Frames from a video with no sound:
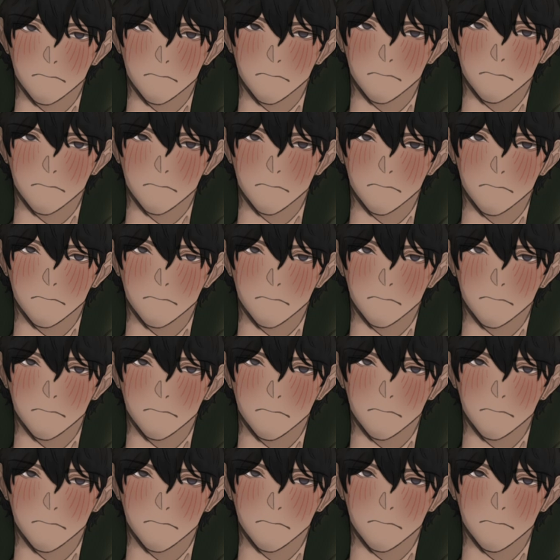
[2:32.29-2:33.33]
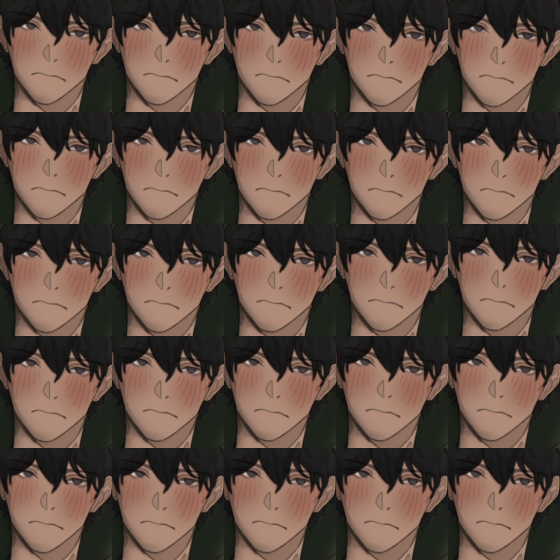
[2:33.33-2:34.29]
[no speech]